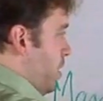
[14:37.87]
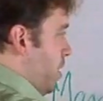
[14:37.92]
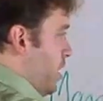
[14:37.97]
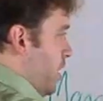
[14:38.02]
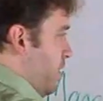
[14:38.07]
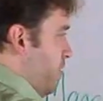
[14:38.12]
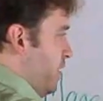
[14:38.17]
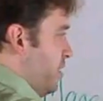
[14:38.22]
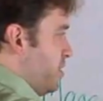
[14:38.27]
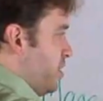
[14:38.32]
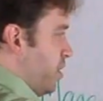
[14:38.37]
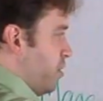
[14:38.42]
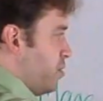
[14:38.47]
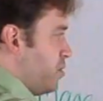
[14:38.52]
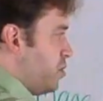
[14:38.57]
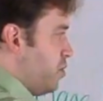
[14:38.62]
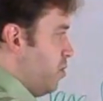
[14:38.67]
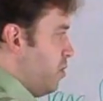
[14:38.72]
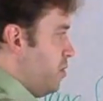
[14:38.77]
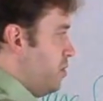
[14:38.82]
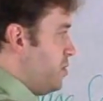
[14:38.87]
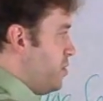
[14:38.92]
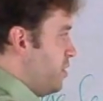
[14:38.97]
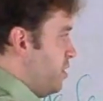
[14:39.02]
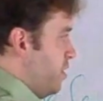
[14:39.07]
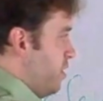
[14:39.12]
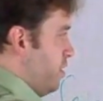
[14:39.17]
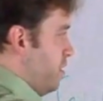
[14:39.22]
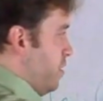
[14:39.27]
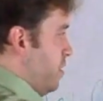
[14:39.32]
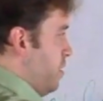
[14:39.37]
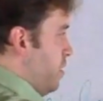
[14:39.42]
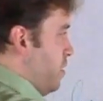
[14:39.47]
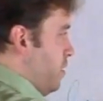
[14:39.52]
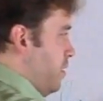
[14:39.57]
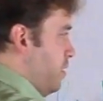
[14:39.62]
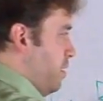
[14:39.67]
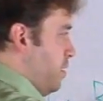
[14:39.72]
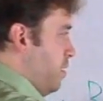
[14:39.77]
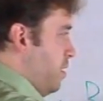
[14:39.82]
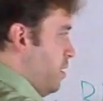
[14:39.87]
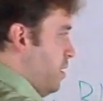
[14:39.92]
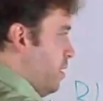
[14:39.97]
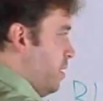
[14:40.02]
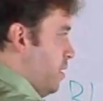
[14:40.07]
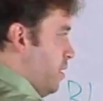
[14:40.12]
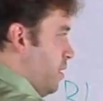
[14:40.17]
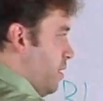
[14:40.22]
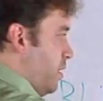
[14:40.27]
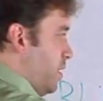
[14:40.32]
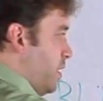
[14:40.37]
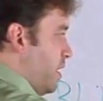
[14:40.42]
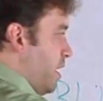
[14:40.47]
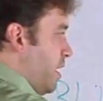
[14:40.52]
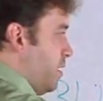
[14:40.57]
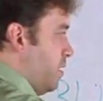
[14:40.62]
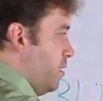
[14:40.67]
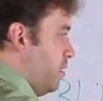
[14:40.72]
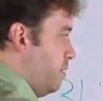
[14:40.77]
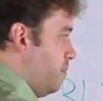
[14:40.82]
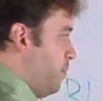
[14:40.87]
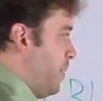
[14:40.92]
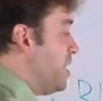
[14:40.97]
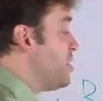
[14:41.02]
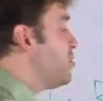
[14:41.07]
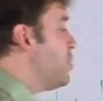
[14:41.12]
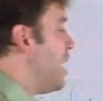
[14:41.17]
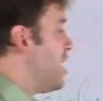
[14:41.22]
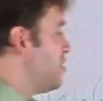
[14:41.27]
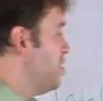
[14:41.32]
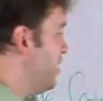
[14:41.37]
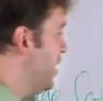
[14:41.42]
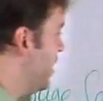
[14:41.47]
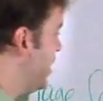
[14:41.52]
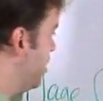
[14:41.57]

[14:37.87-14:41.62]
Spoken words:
And these underscores get, basically, actually, they